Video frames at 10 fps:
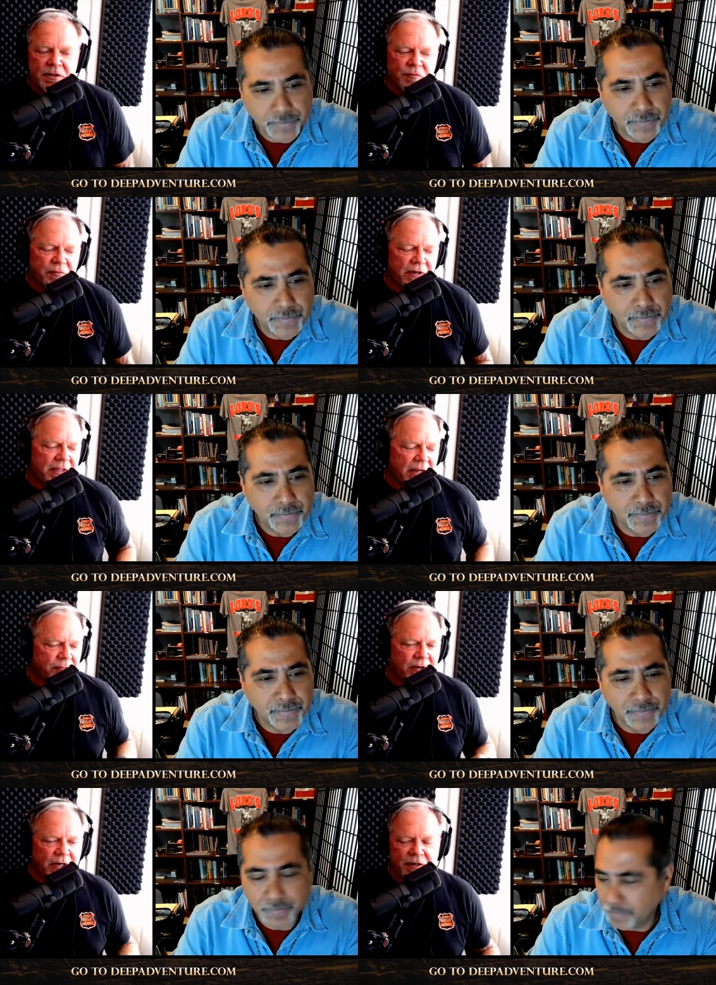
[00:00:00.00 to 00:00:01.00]
Speaker 1: you've prayed that
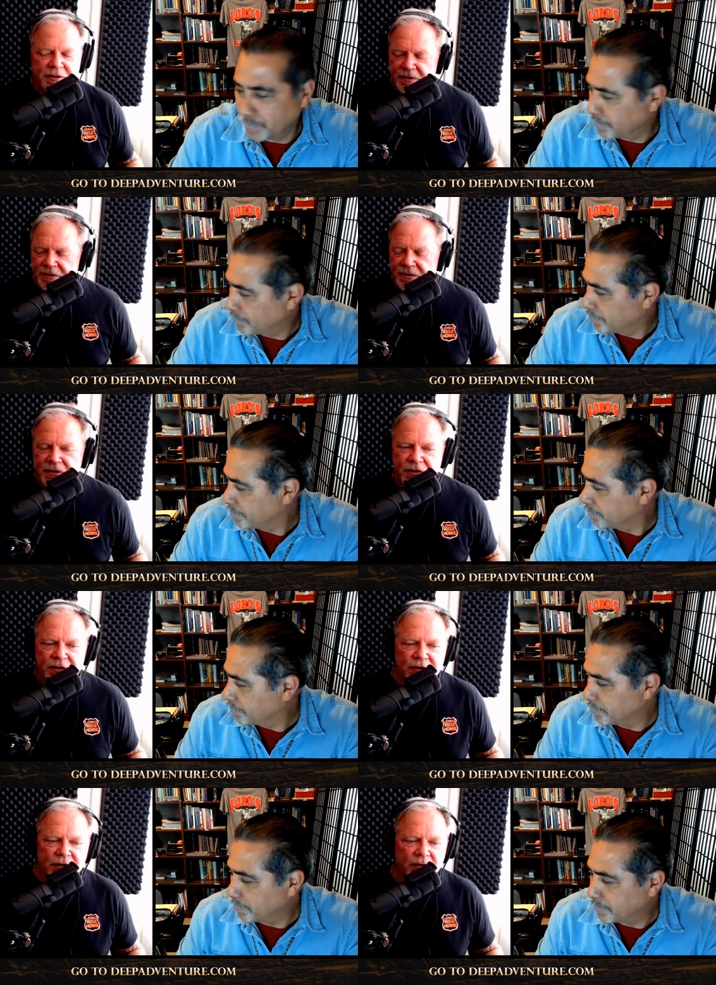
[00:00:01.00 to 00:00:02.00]
prayer,
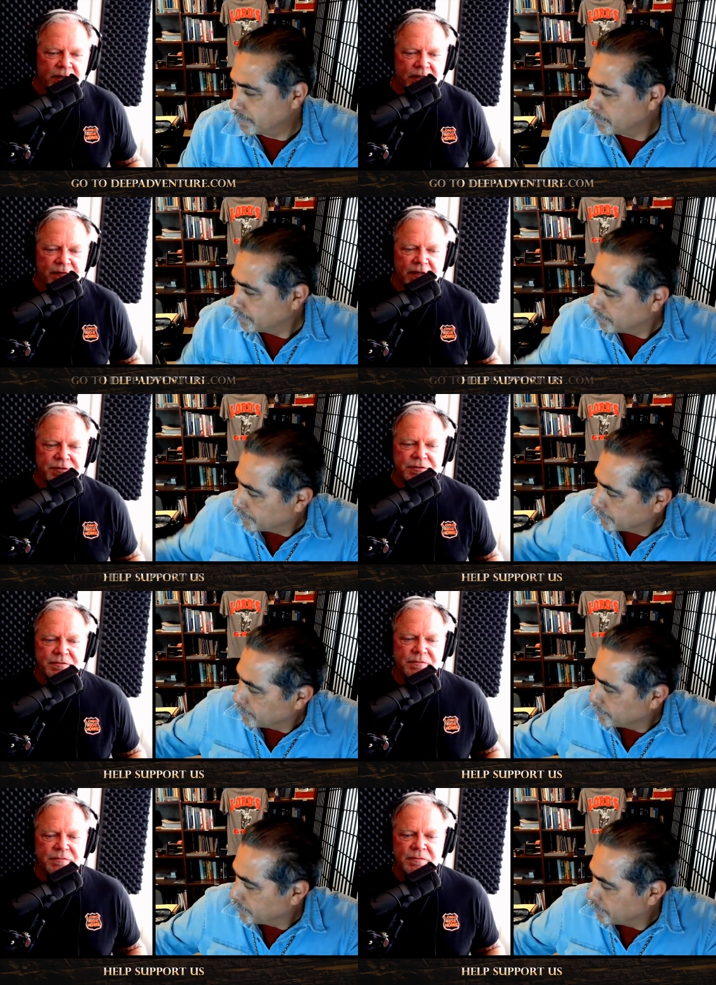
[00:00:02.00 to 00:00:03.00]
go to confession.
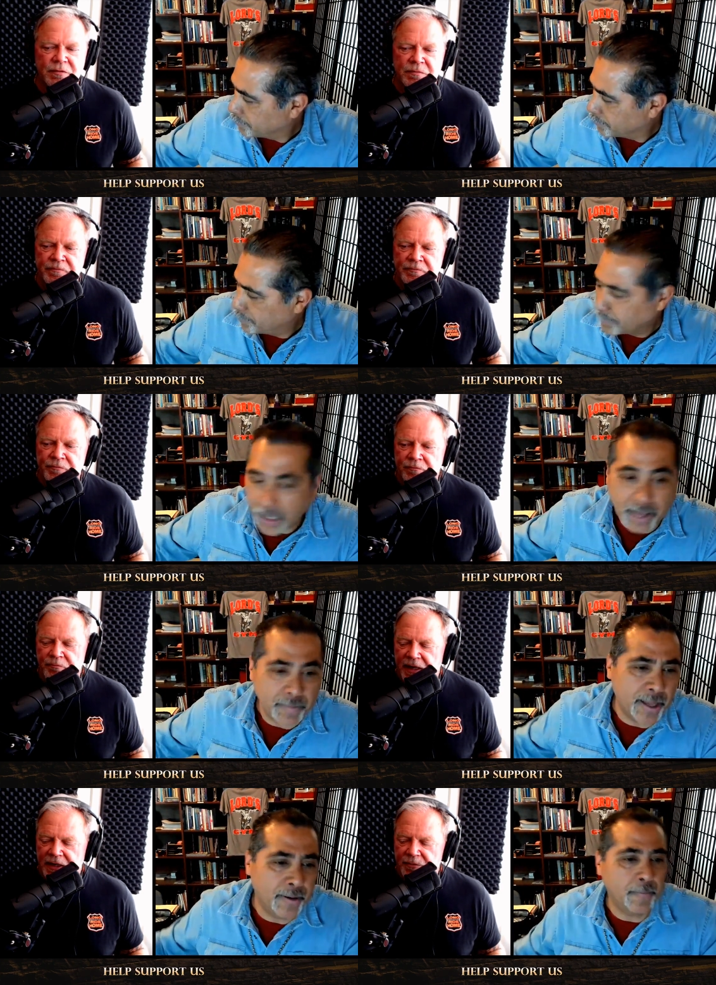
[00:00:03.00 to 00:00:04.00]

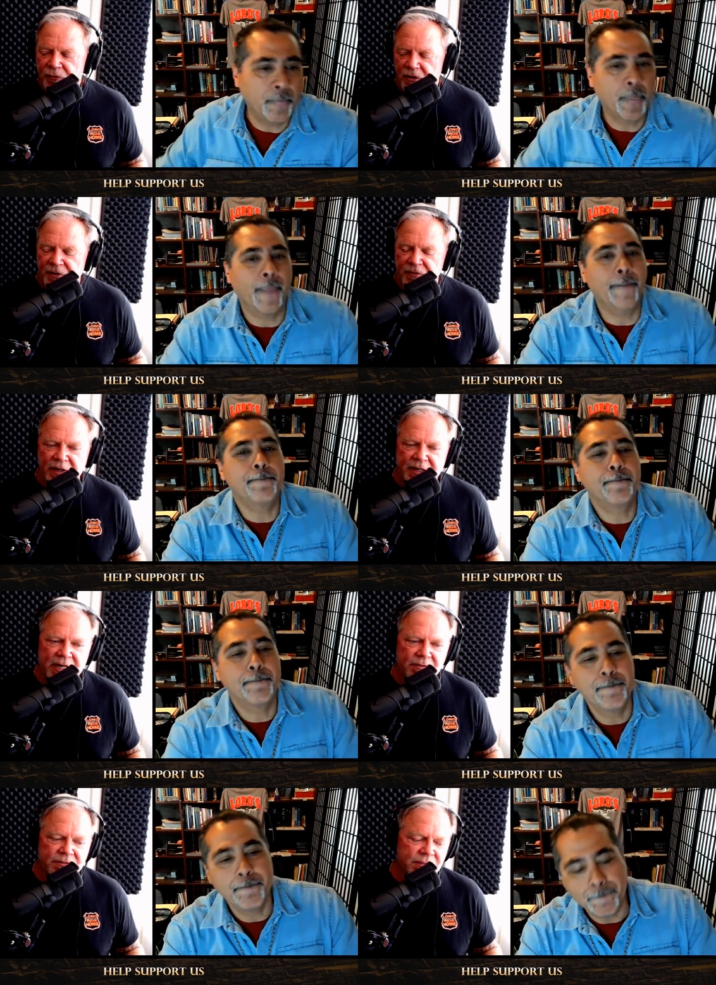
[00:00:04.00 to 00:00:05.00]
Amen. Make an appointment right
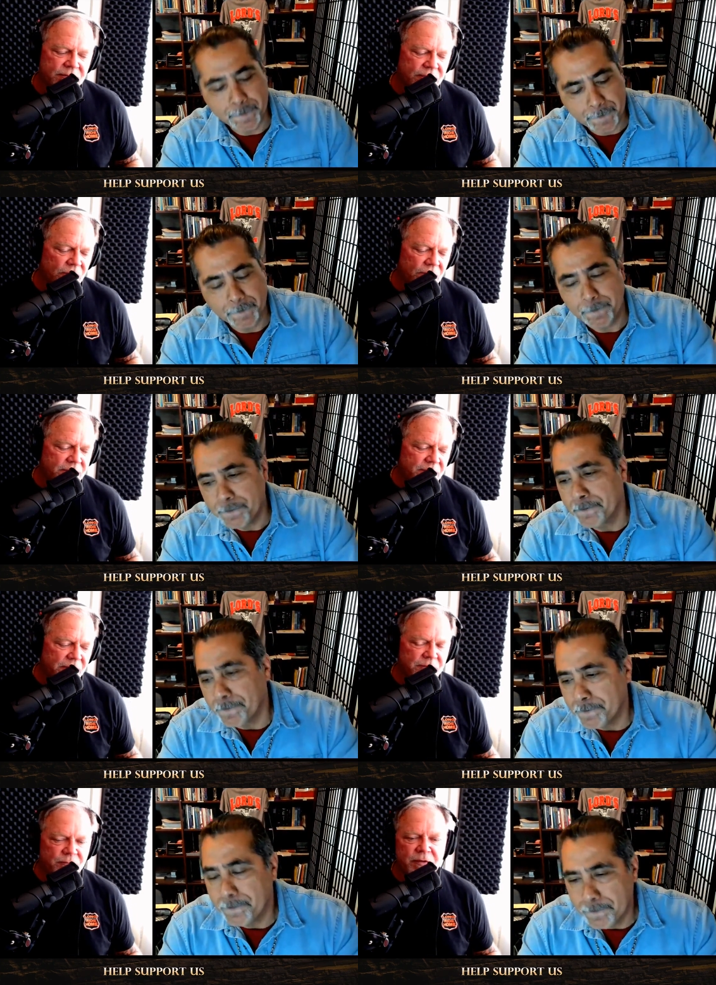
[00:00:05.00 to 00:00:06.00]
now to go to
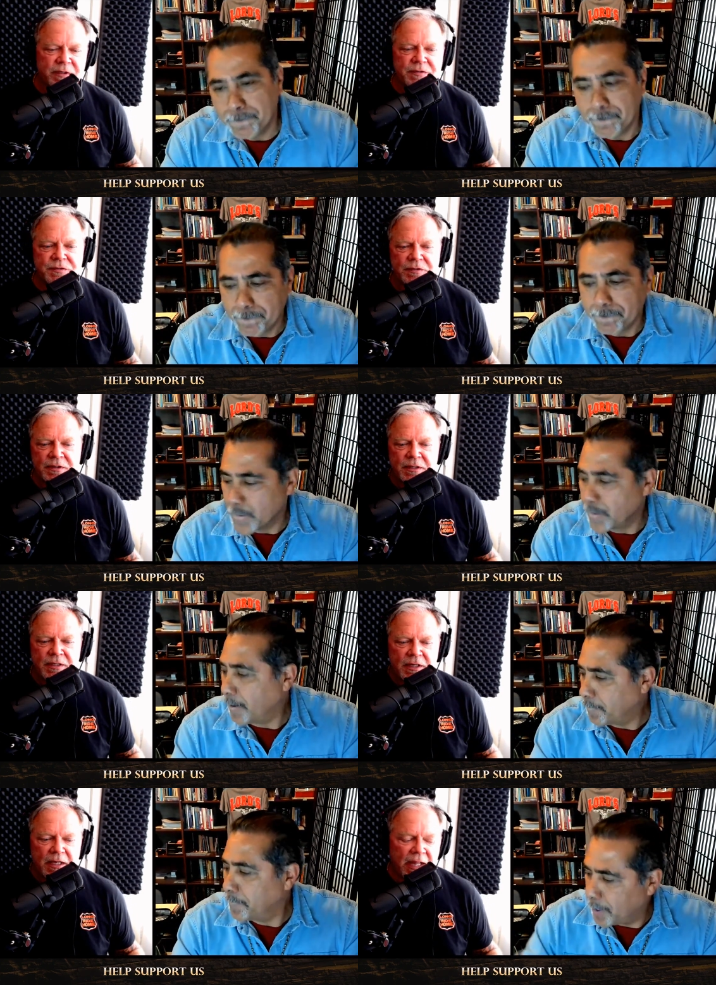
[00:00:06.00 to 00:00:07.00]
be with a priest
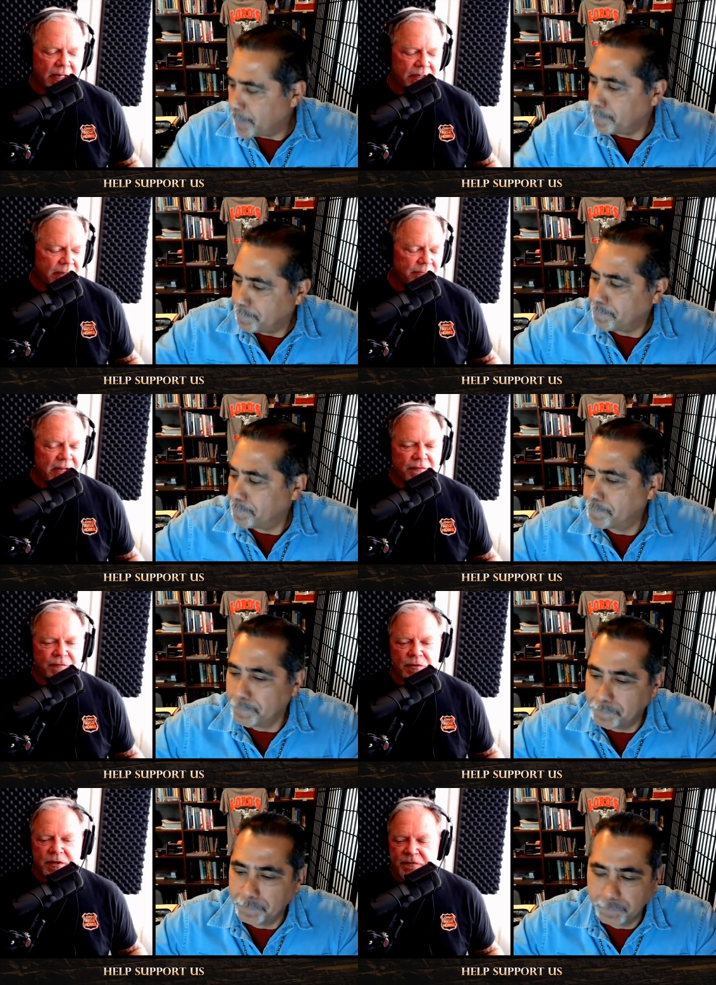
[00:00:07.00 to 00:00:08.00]
and make a
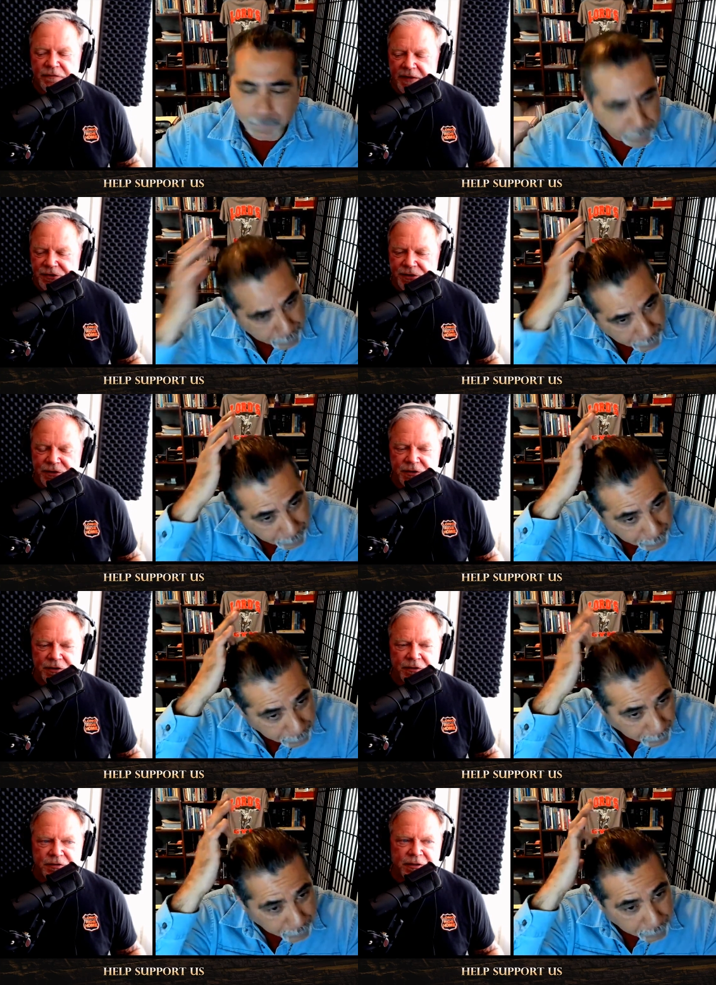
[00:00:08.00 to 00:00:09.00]
full confession.
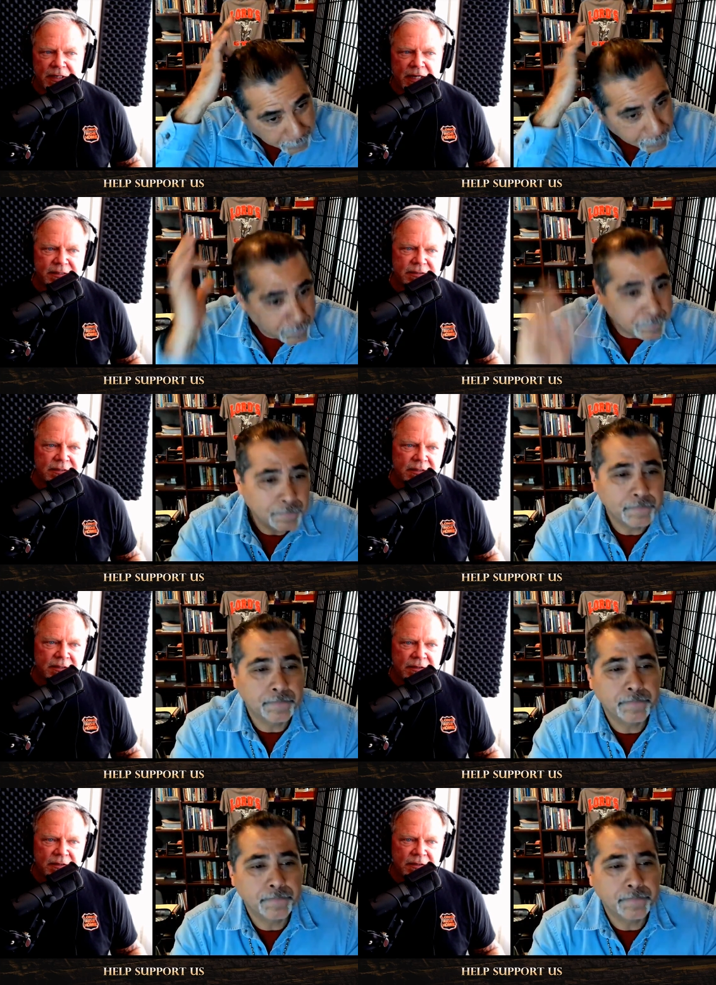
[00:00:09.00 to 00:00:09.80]
You know, you guys,